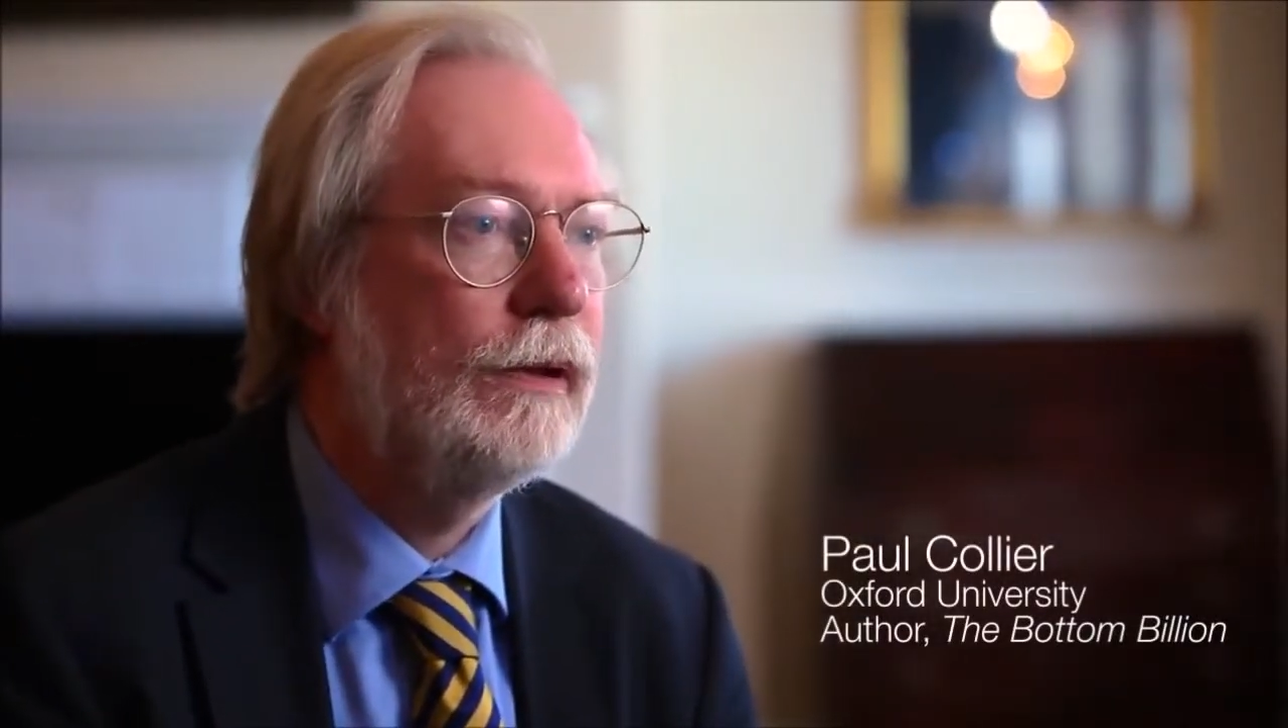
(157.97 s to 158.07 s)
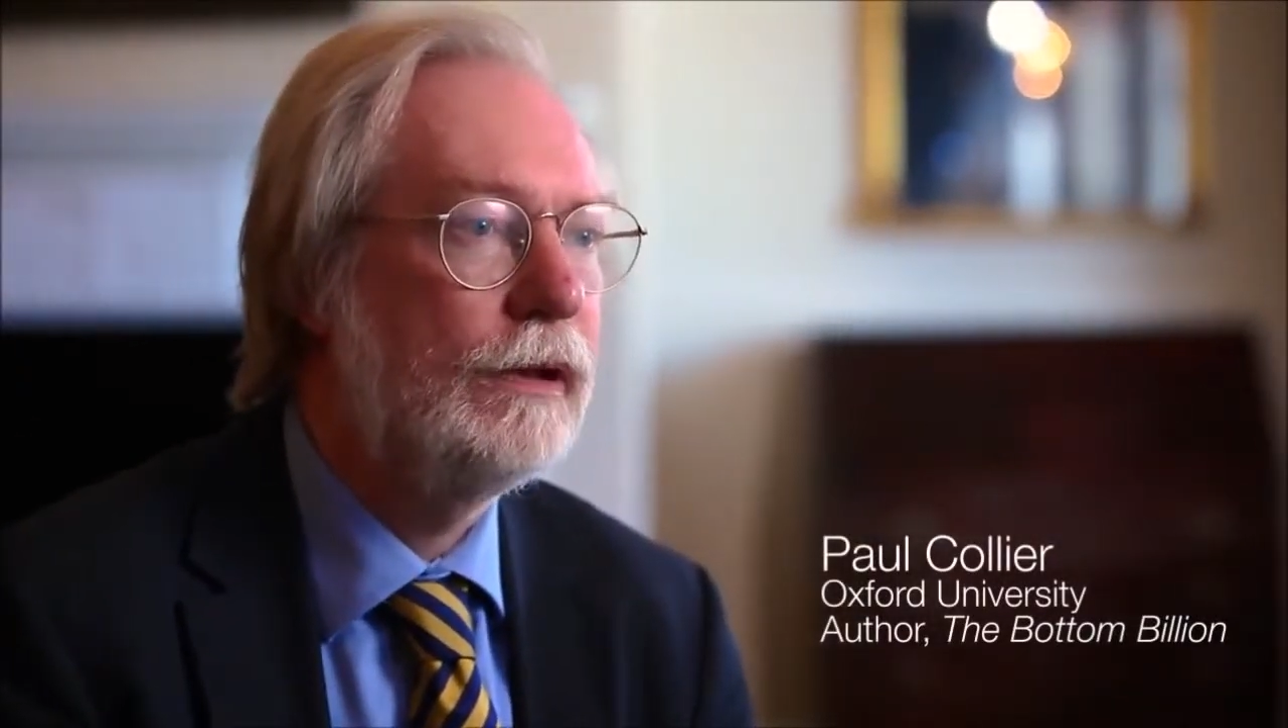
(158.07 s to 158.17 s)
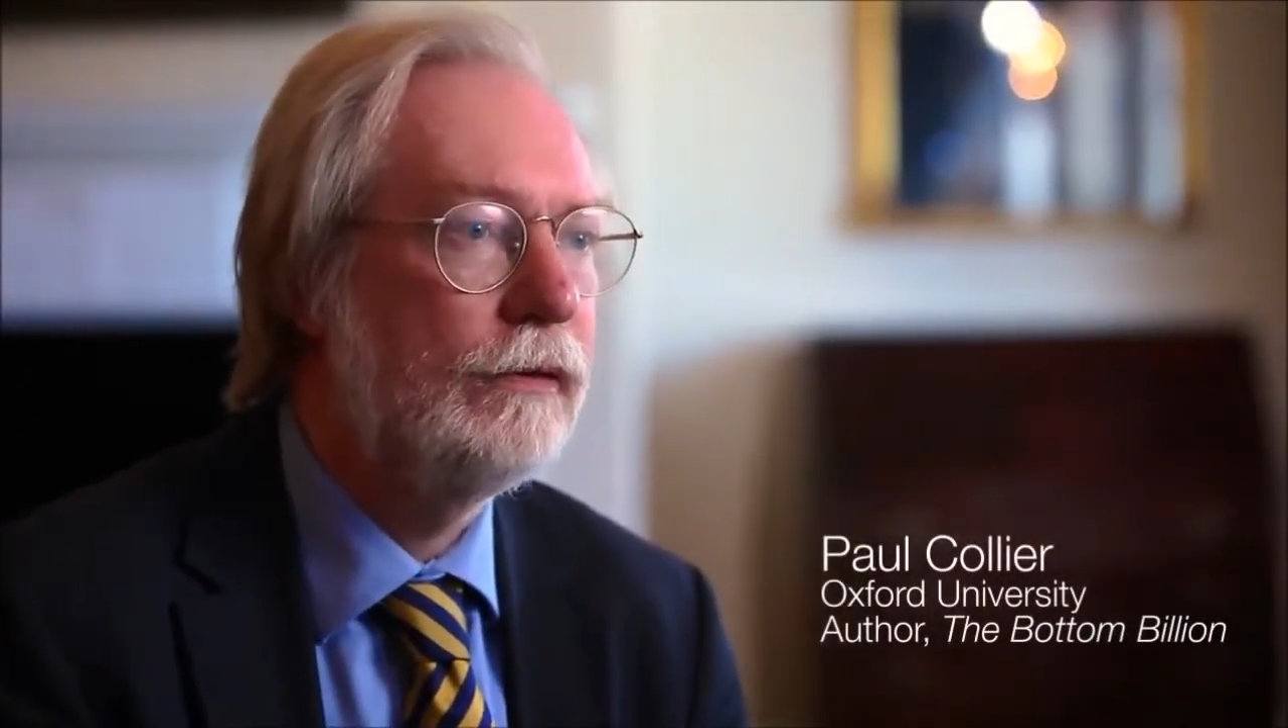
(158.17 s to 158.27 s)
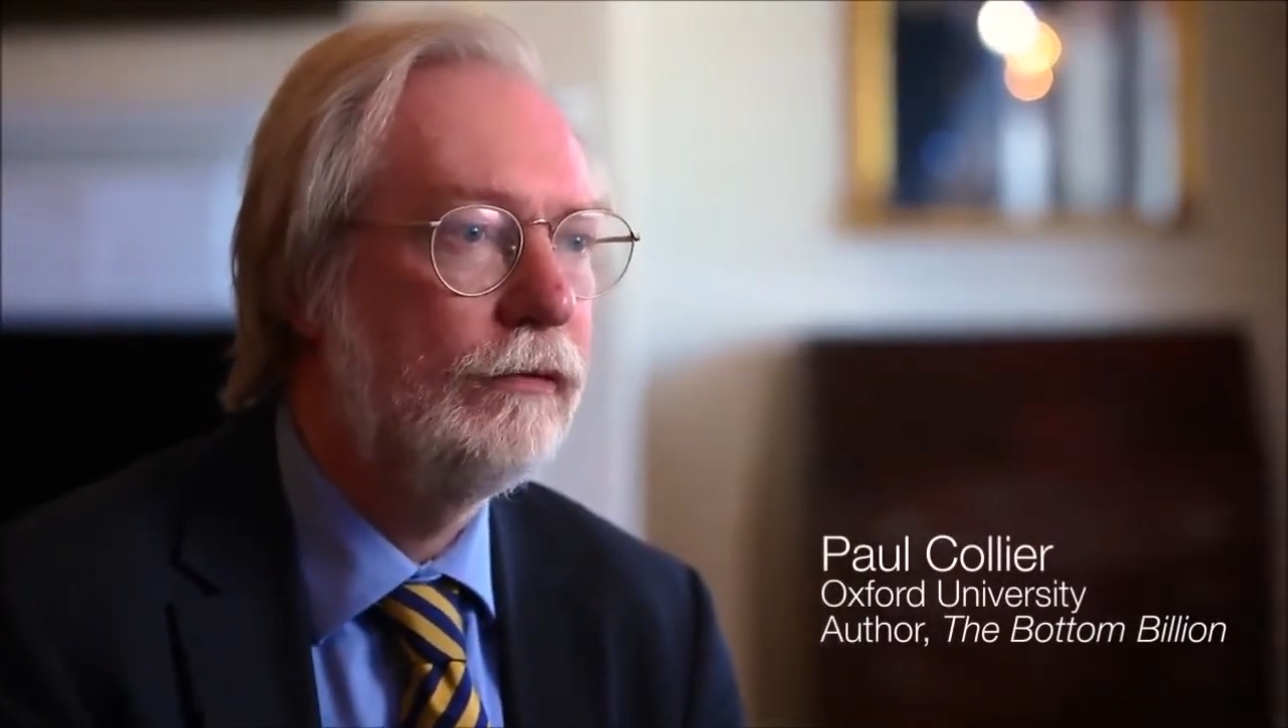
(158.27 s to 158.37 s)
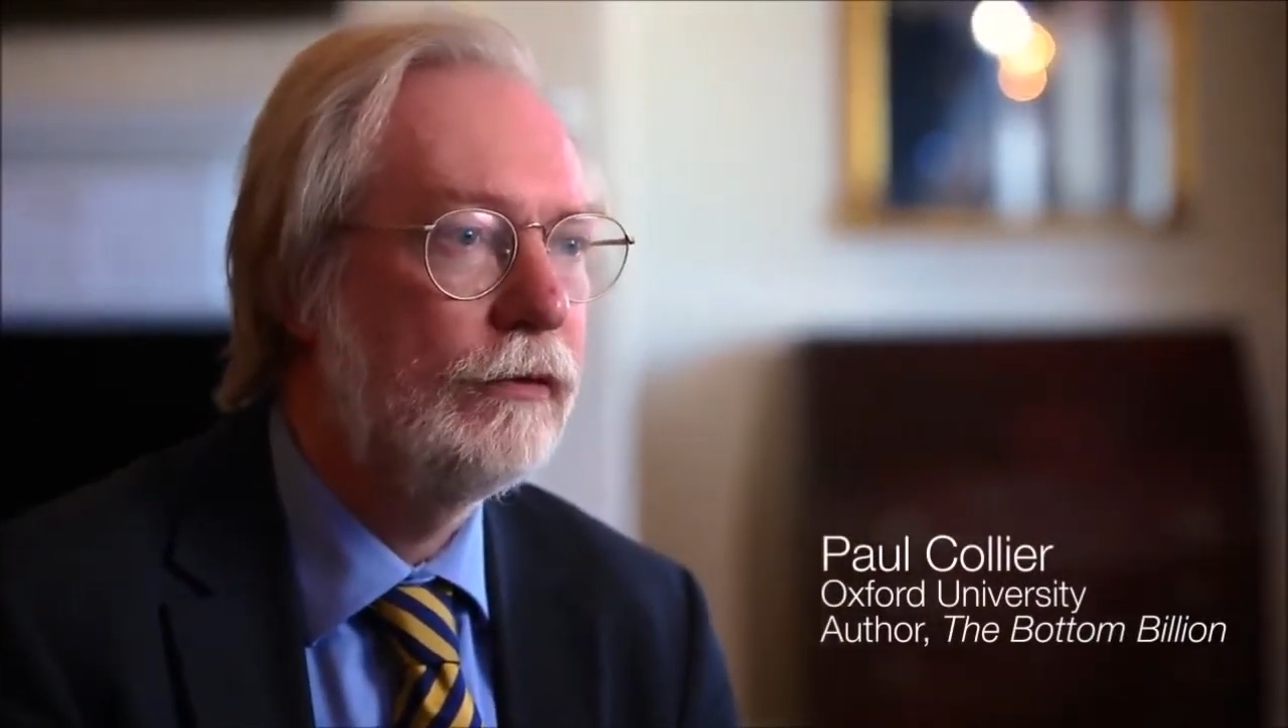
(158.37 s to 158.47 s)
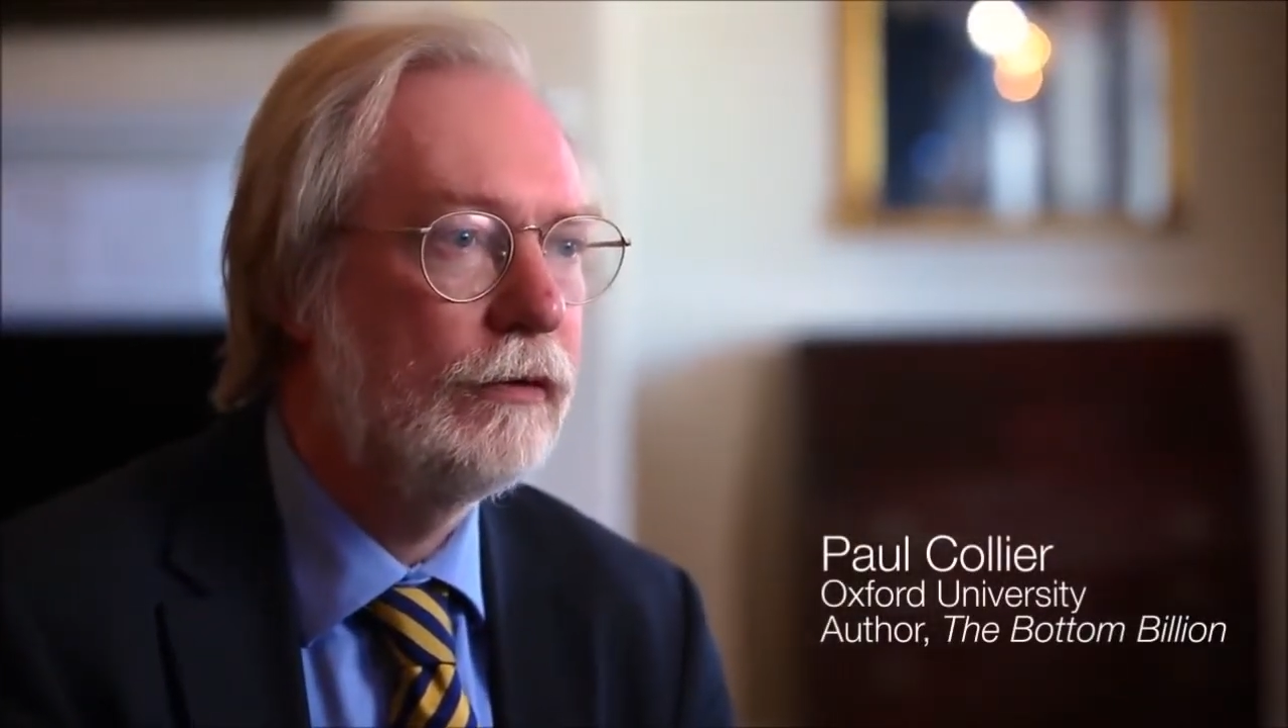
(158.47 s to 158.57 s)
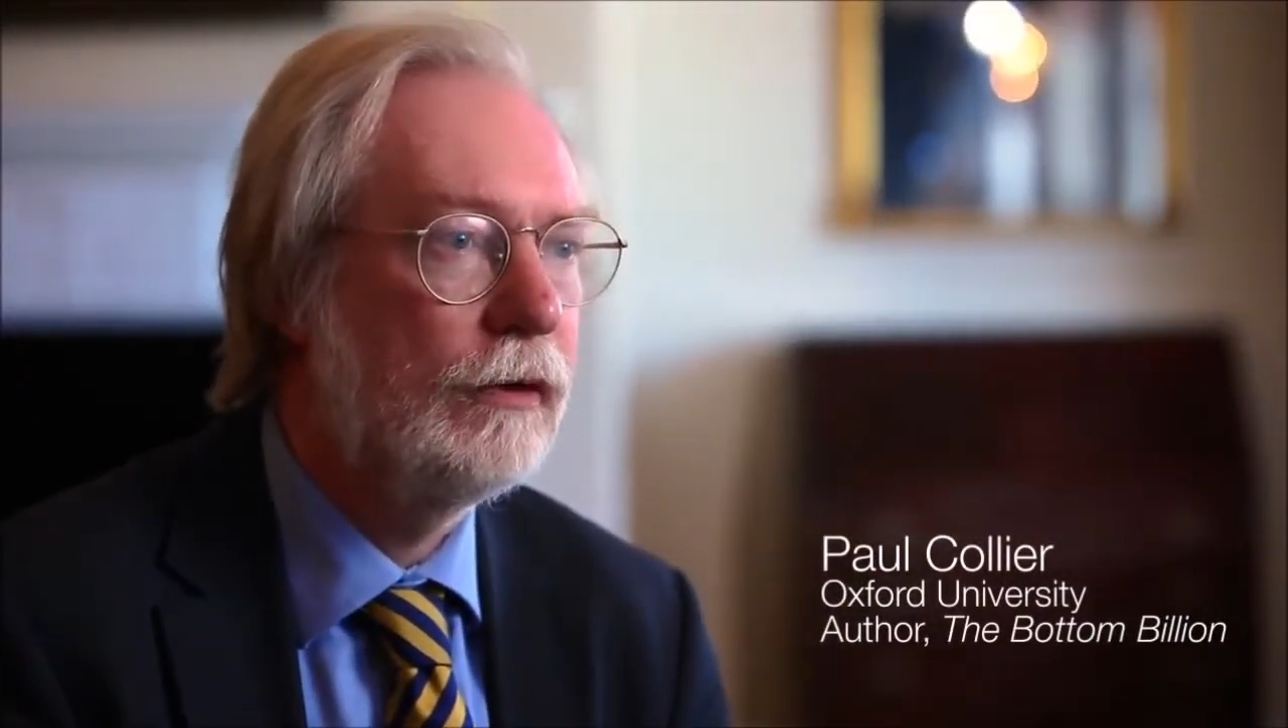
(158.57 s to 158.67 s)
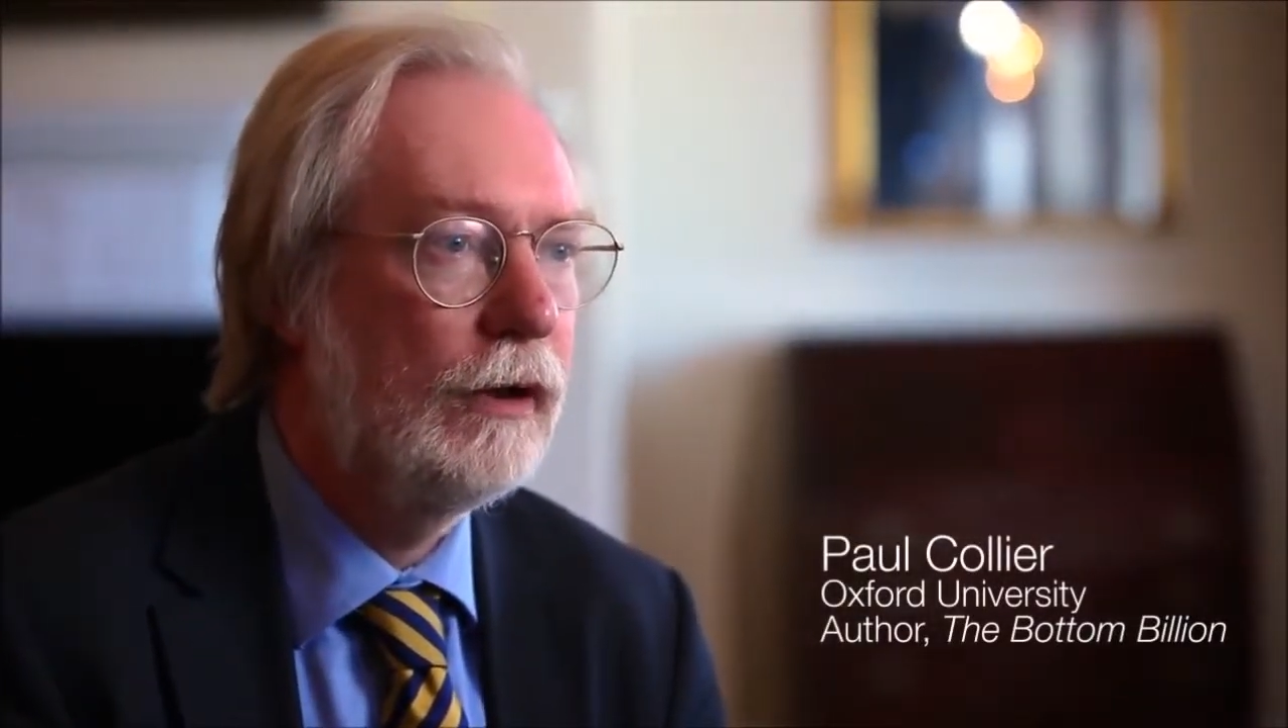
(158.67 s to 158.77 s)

beliefs.